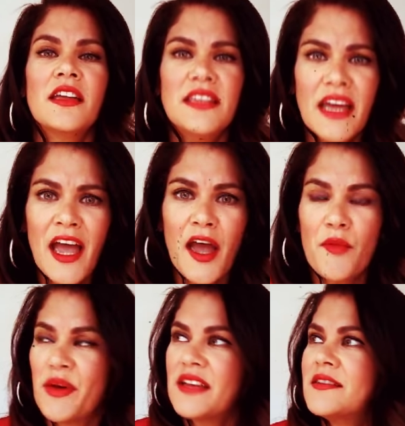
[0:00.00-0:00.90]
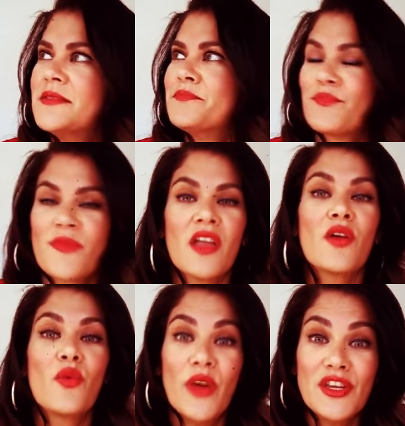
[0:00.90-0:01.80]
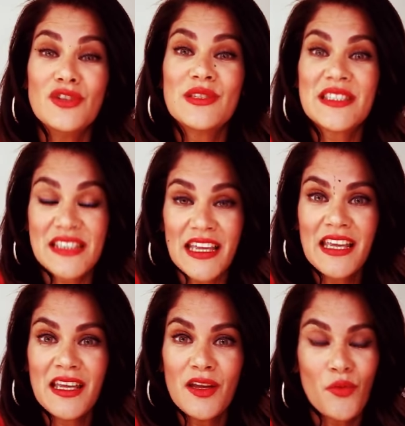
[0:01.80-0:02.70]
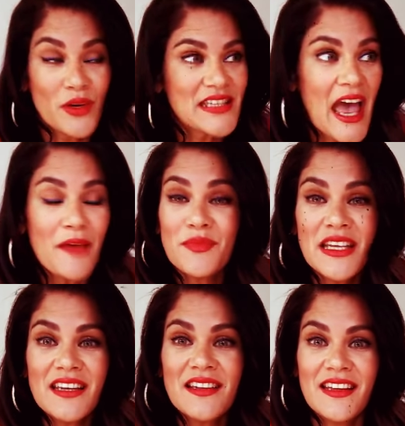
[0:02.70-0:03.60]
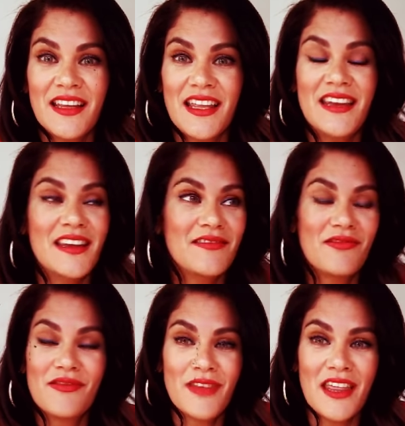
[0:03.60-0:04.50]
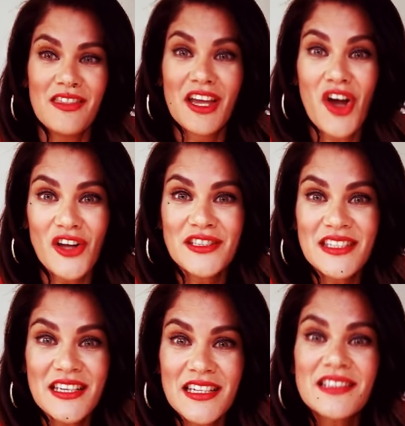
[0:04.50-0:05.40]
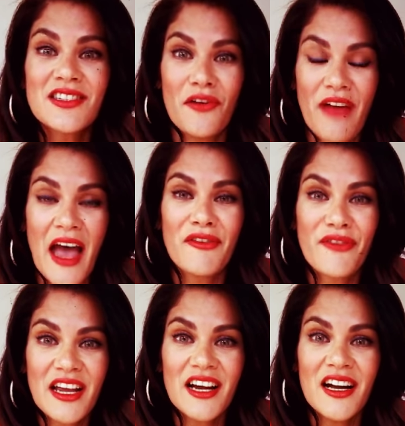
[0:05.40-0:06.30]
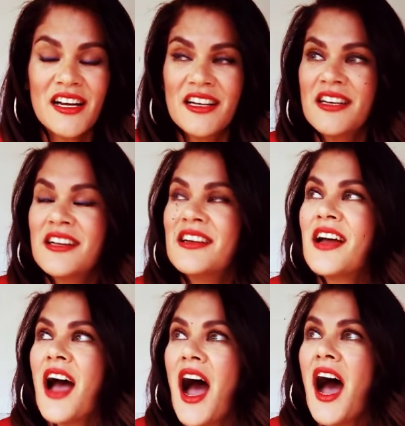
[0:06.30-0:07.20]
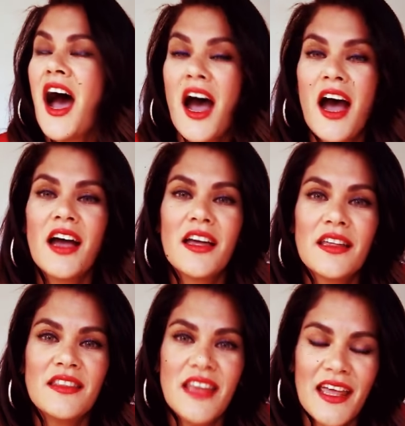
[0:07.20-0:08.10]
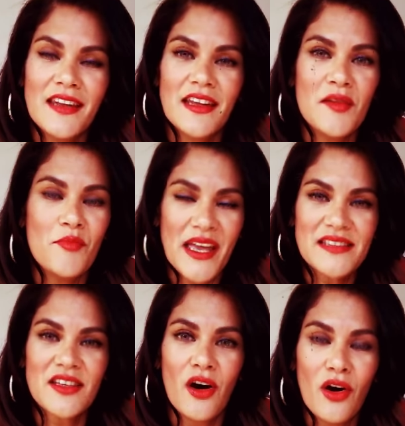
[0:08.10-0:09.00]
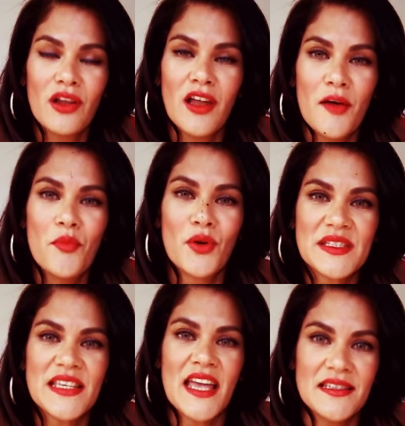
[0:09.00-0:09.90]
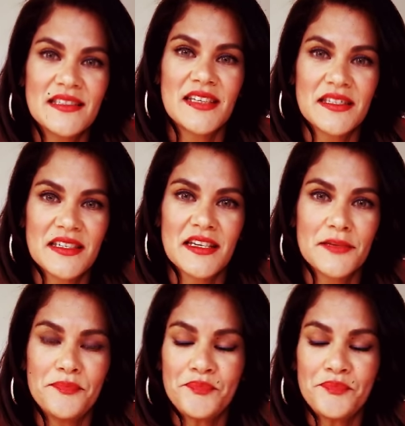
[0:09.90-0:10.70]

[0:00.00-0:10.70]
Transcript: yeah, but when you see what's happening in in the continent of Africa, uh, then it makes a whole lot more sense, doesn't it?